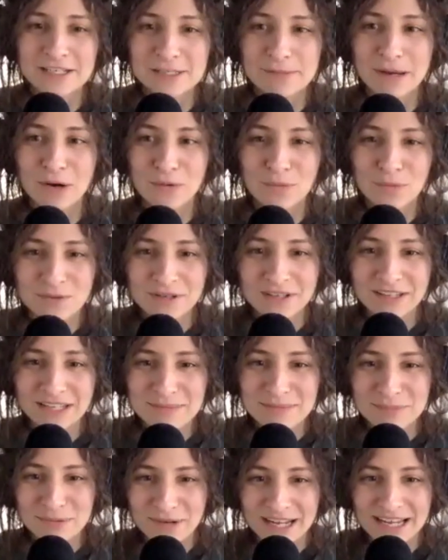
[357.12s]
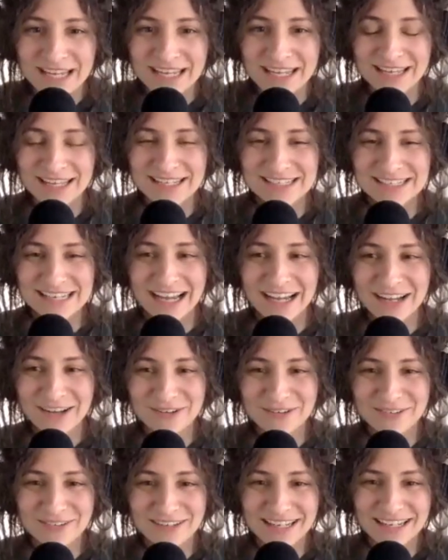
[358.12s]
about really breaking it
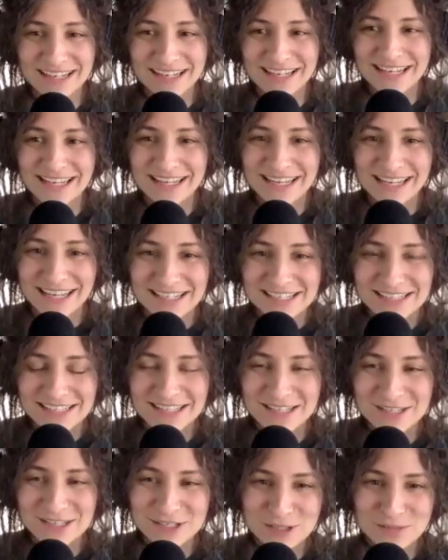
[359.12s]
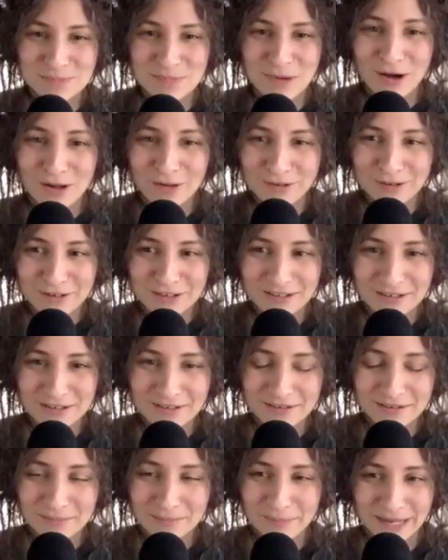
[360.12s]
down into these smaller
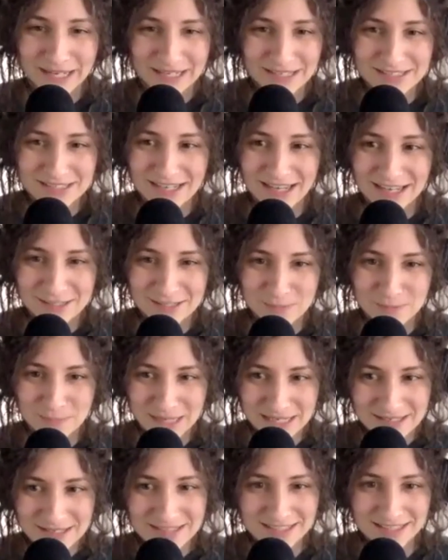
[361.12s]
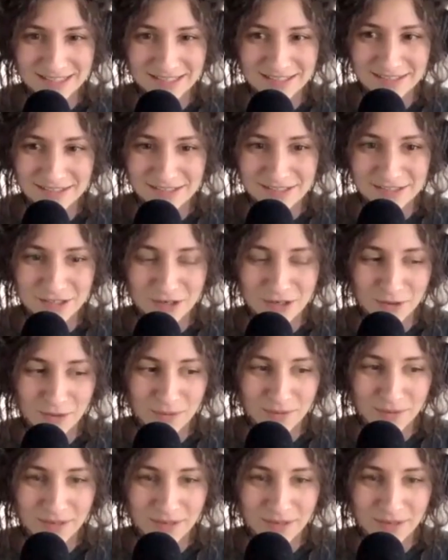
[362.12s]
bite-sized pieces. So